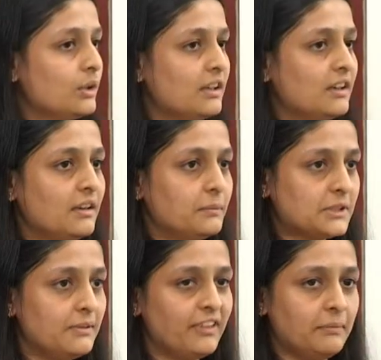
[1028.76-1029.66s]
are,
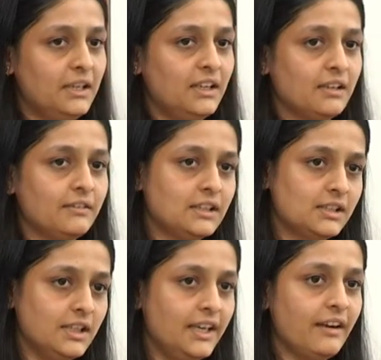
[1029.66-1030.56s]
must be familiar with
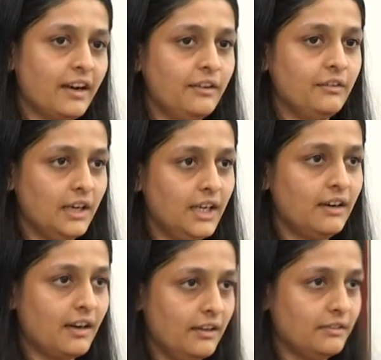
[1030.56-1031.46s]
C drive, D
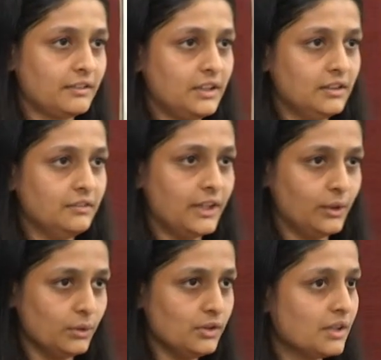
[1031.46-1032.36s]
drive in
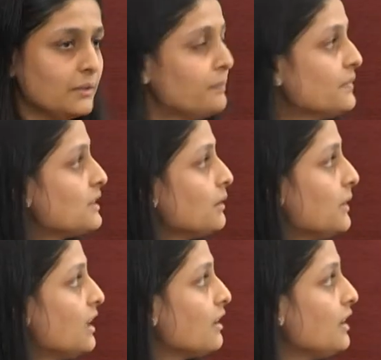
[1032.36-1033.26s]
Windows.
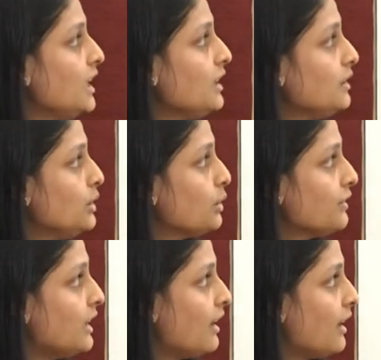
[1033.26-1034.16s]
Similarly, you
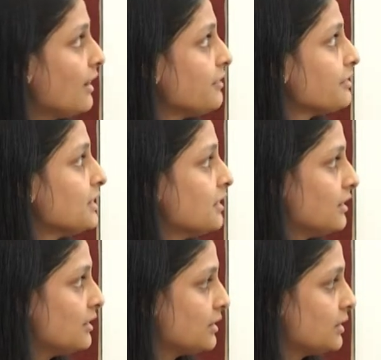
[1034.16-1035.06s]
will have
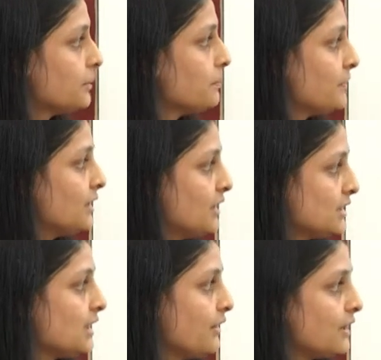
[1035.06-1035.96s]
uh,
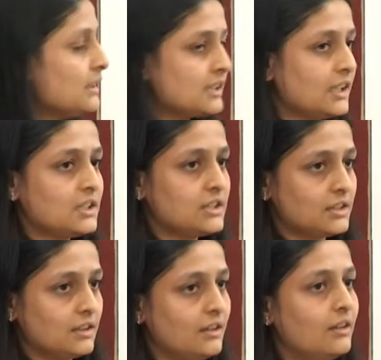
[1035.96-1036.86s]
several such
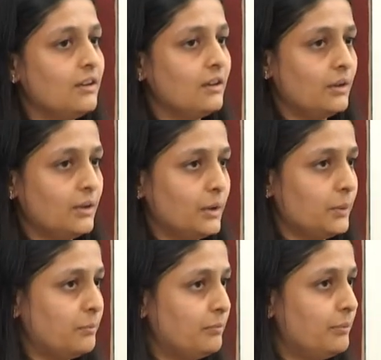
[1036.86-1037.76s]
uh,
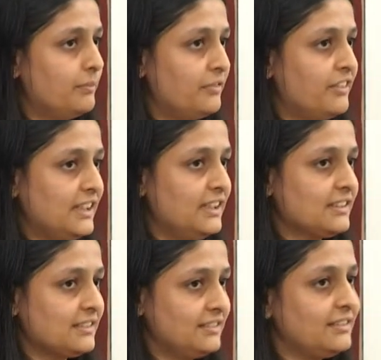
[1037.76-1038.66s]

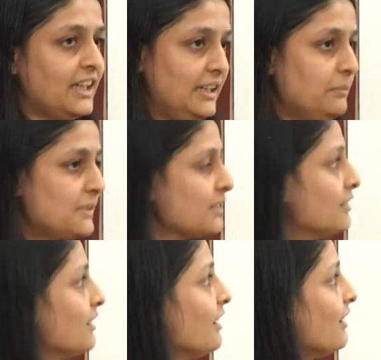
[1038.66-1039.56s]
file types.
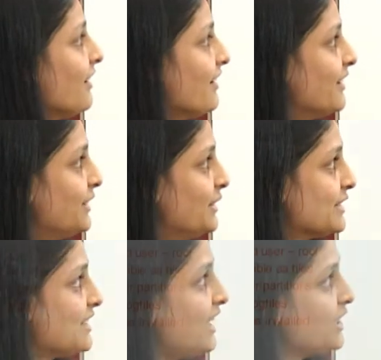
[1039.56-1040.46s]

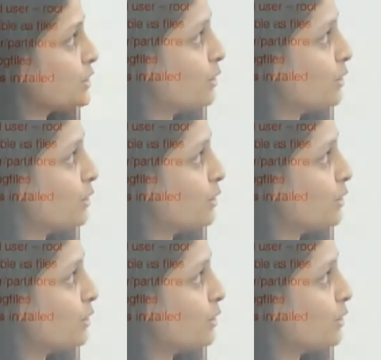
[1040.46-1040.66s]
slash